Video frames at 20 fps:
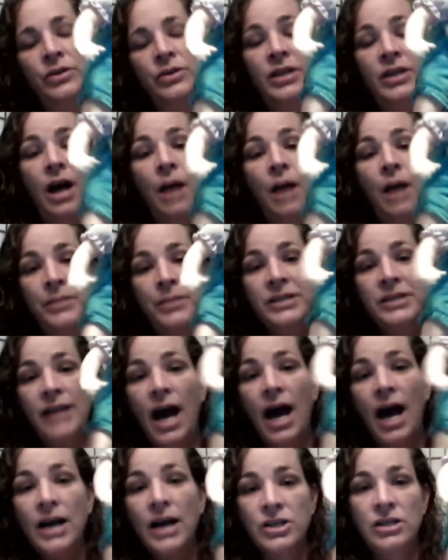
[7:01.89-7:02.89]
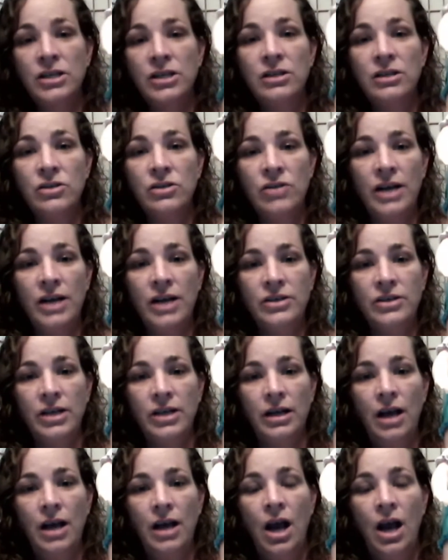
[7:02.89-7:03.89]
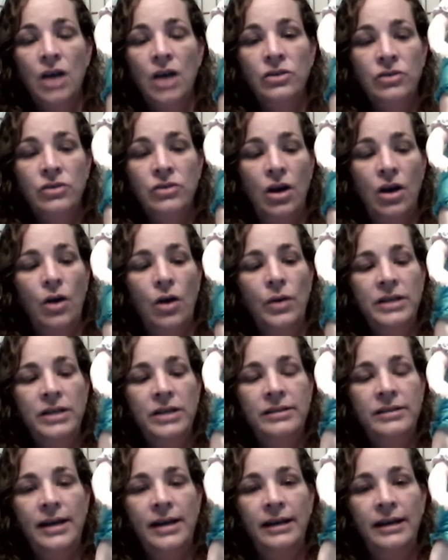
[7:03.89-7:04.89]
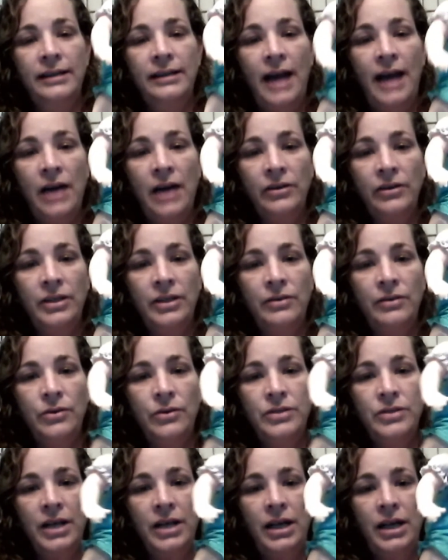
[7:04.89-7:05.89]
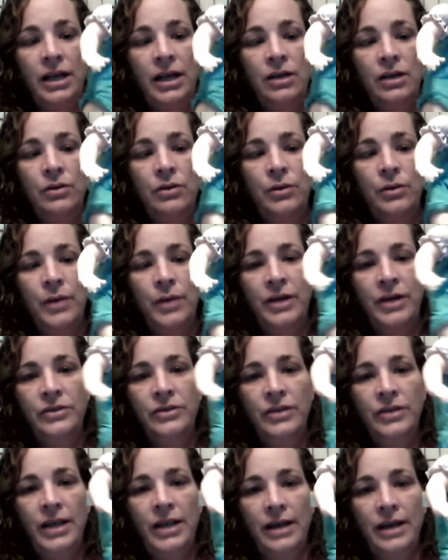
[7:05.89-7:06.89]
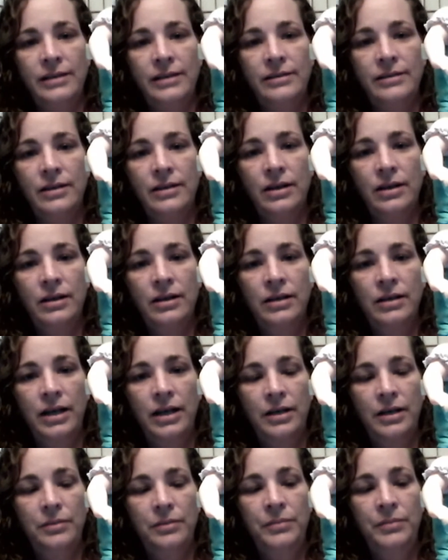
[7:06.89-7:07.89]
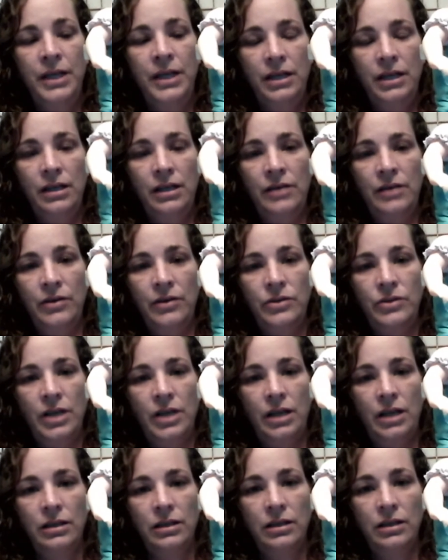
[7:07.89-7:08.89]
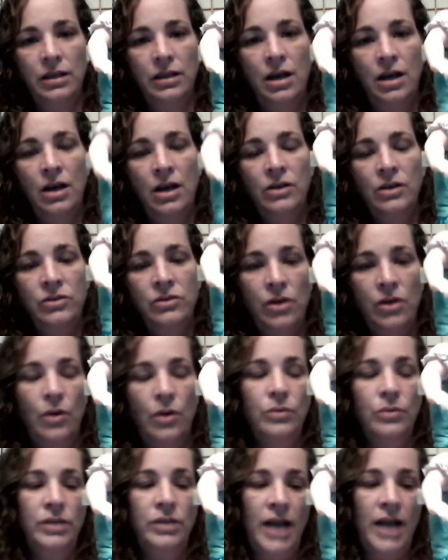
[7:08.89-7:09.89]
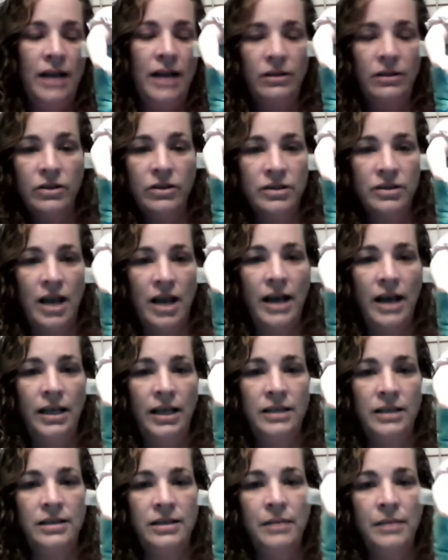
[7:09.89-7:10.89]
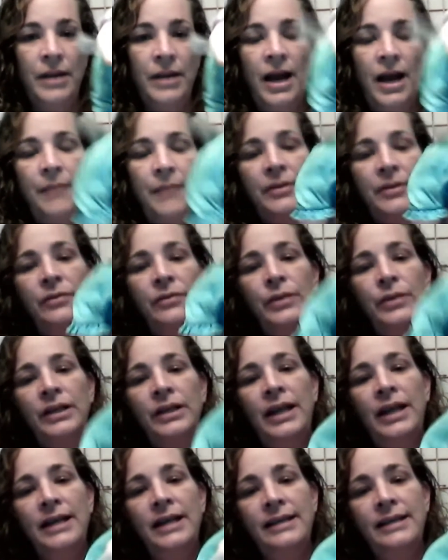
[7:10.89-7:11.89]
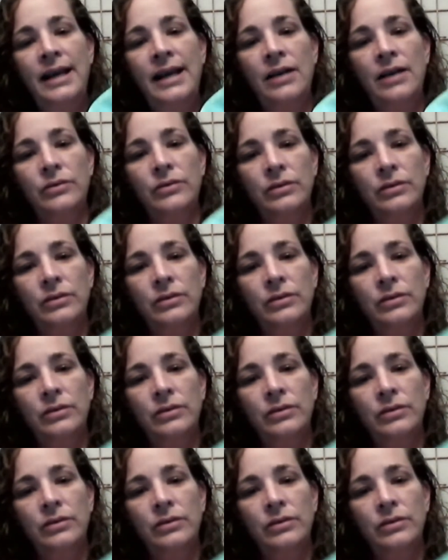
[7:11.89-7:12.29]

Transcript: the opposite action to stretch it. So instead of laterally rotating, you want to do this, medially rotate. So that looks kind of easy, but how about if we lay down?